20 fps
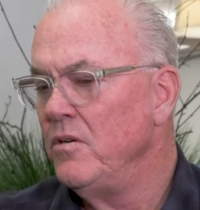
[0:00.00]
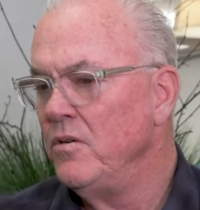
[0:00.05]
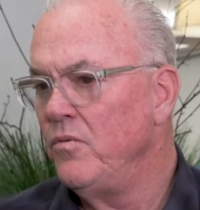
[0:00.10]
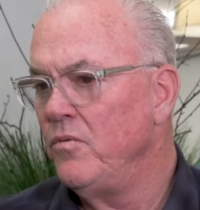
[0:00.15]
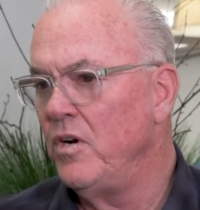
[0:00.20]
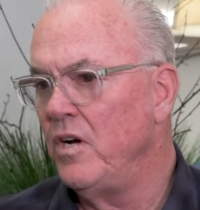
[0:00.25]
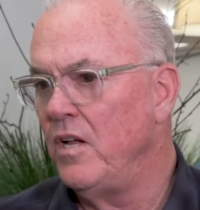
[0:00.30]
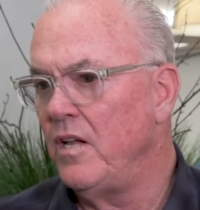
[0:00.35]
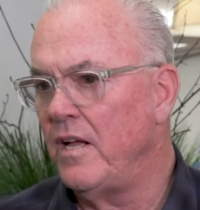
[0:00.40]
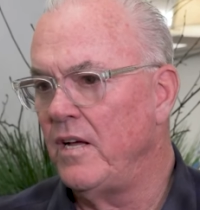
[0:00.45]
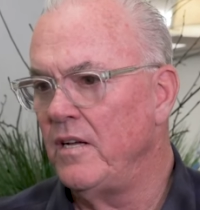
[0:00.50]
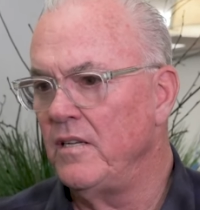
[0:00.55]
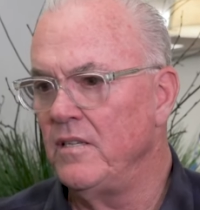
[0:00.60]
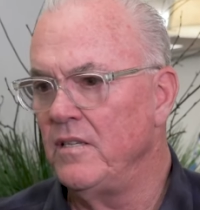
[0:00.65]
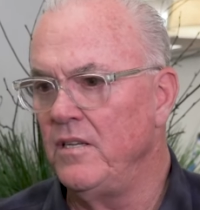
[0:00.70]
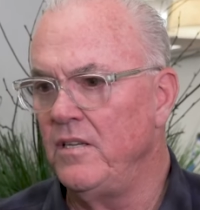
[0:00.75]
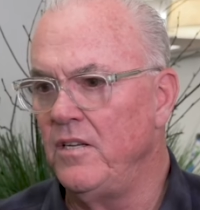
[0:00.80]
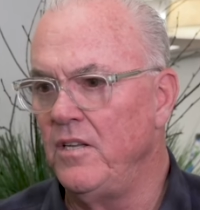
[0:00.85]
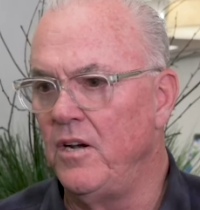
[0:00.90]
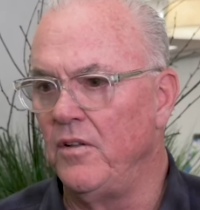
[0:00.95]
well,
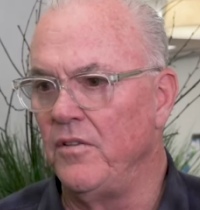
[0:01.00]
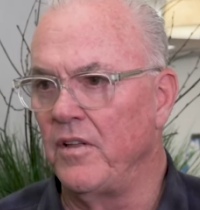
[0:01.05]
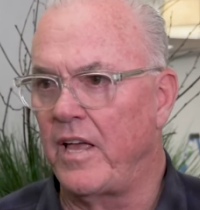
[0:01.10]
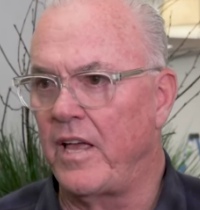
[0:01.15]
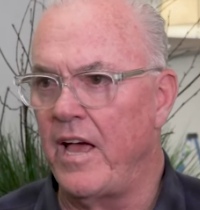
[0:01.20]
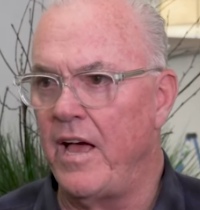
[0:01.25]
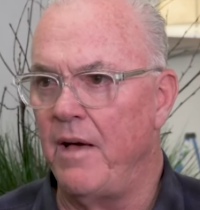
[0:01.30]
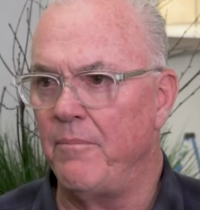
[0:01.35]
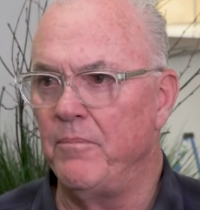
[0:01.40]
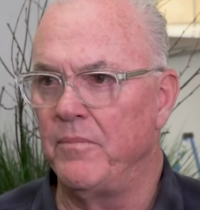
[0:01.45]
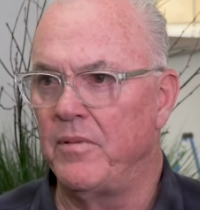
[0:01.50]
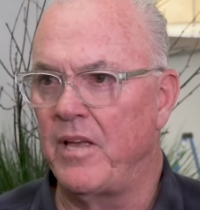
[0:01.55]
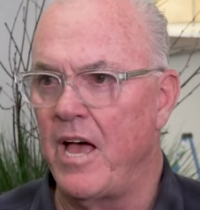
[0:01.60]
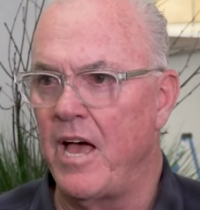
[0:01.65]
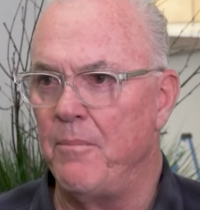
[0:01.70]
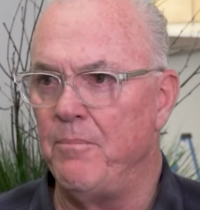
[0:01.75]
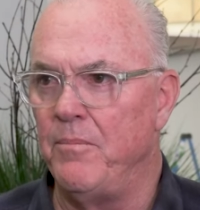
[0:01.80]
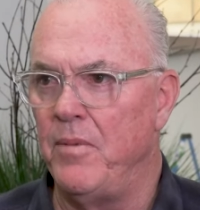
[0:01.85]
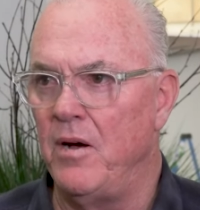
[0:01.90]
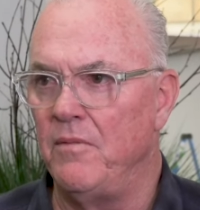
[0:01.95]
you know, the cap
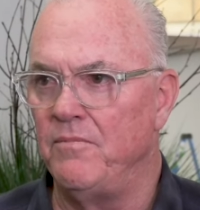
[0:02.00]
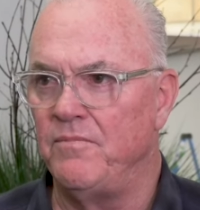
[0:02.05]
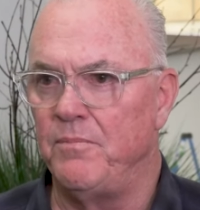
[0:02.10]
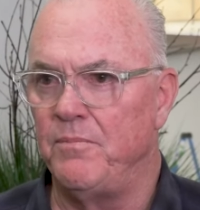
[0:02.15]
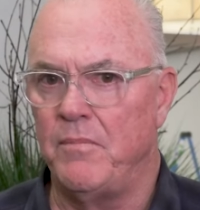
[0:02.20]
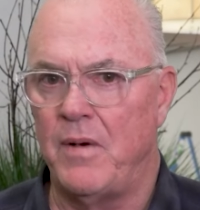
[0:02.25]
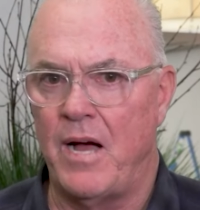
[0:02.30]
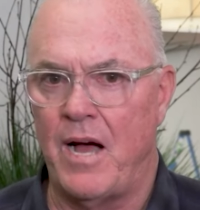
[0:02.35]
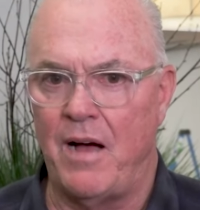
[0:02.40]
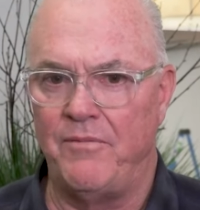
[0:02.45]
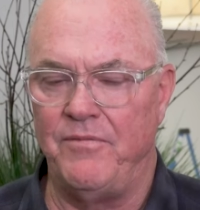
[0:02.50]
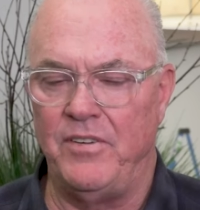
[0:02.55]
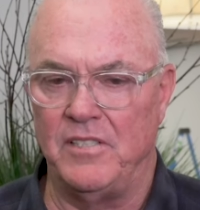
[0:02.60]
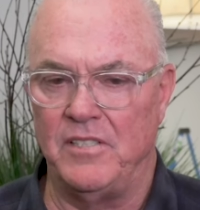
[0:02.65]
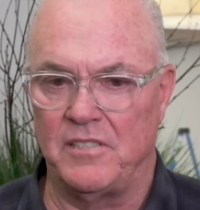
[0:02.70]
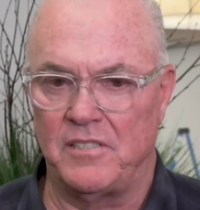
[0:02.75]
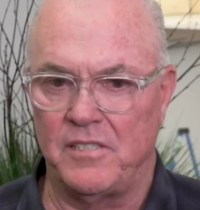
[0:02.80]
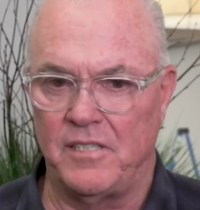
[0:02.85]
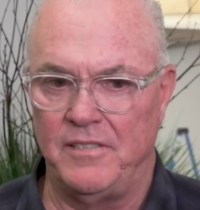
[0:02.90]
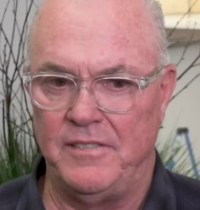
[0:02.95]
cap bump
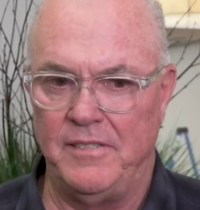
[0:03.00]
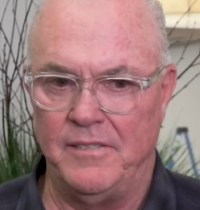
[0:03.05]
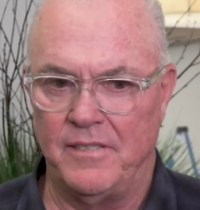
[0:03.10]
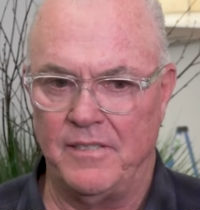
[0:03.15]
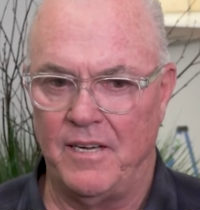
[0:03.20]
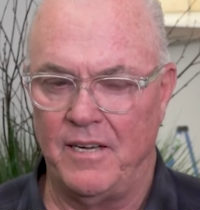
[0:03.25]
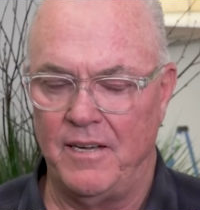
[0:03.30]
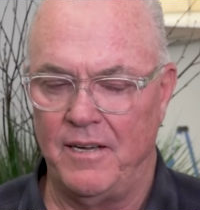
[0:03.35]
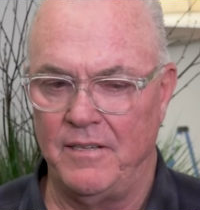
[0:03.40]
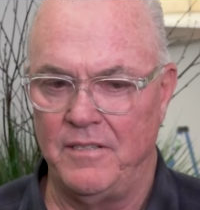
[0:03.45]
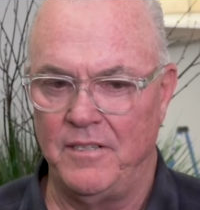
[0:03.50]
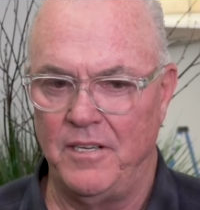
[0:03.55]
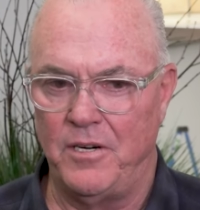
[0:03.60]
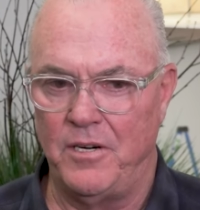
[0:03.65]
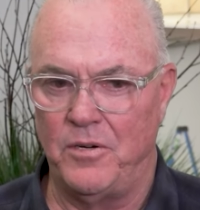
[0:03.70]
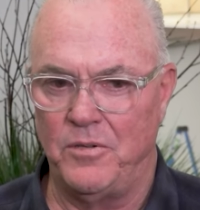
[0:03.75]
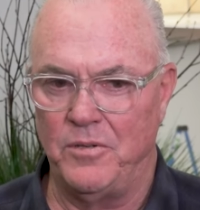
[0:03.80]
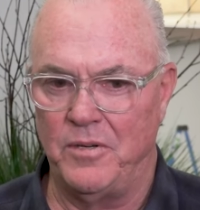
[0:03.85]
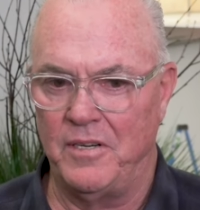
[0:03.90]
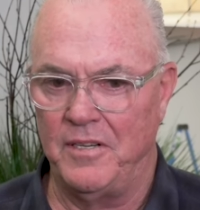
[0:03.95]
obviously, uh, you
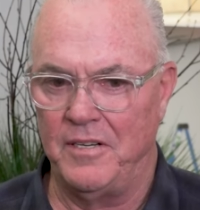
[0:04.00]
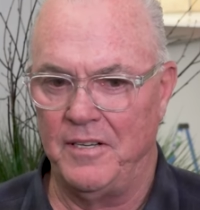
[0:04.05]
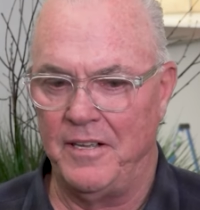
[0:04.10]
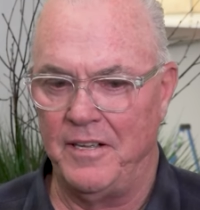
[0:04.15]
know,